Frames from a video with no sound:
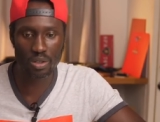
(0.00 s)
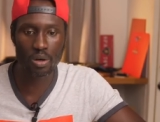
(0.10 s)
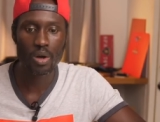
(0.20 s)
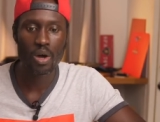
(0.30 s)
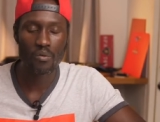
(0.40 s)

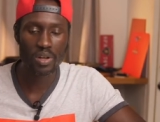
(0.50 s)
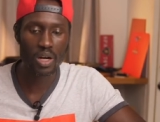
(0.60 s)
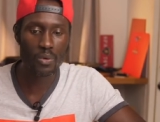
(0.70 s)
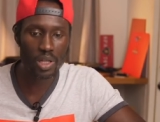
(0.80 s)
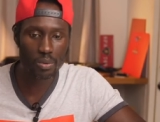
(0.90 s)
So for
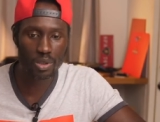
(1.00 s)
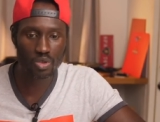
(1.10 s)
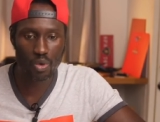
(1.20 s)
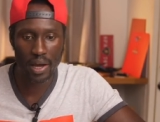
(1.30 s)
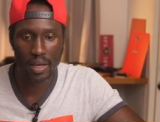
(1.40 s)
the rear-wheel
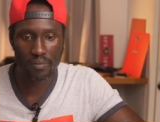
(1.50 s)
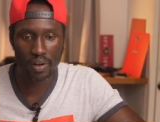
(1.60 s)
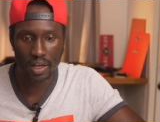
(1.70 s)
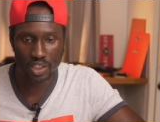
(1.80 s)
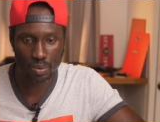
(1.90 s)
drive
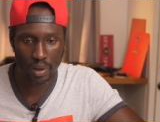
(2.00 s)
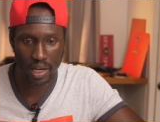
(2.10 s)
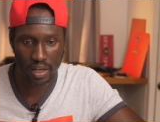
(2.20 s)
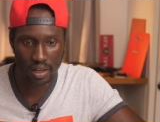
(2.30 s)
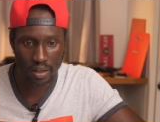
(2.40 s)
uh,
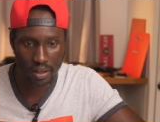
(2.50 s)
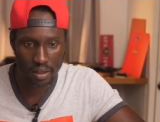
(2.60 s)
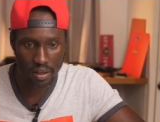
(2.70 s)
Spider,